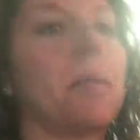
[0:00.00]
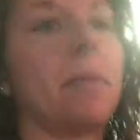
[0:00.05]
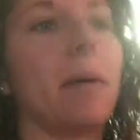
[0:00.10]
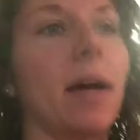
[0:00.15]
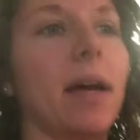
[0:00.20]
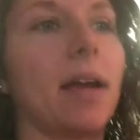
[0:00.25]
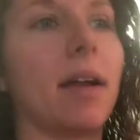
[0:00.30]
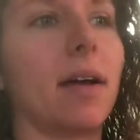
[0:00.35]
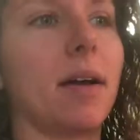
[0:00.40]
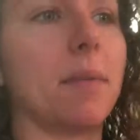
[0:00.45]

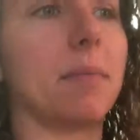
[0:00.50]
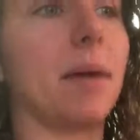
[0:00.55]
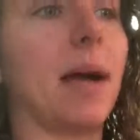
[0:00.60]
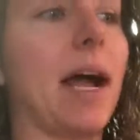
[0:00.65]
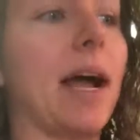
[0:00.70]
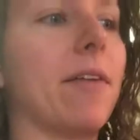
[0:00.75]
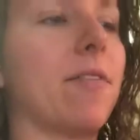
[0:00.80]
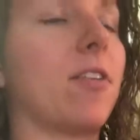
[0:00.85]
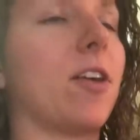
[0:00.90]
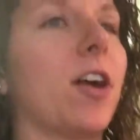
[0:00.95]
But um,
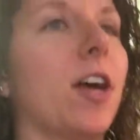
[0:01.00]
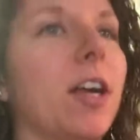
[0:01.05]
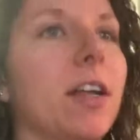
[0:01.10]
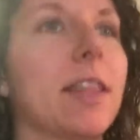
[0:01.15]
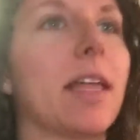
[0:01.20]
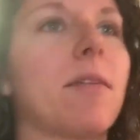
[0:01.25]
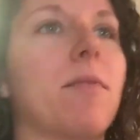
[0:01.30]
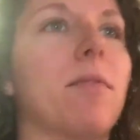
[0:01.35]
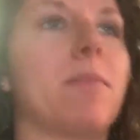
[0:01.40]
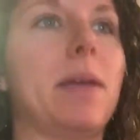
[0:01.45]
I've
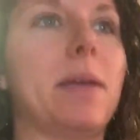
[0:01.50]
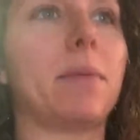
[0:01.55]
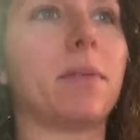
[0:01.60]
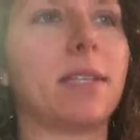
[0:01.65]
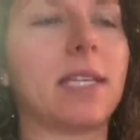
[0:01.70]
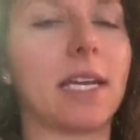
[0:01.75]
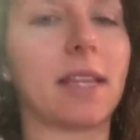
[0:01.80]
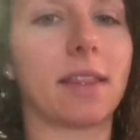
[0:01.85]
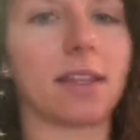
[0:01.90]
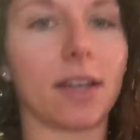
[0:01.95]
heard that when people
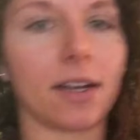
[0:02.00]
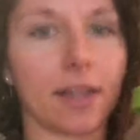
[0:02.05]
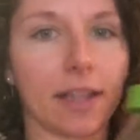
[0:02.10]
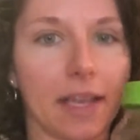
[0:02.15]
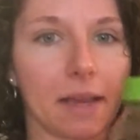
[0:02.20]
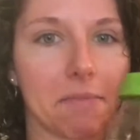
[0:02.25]
take their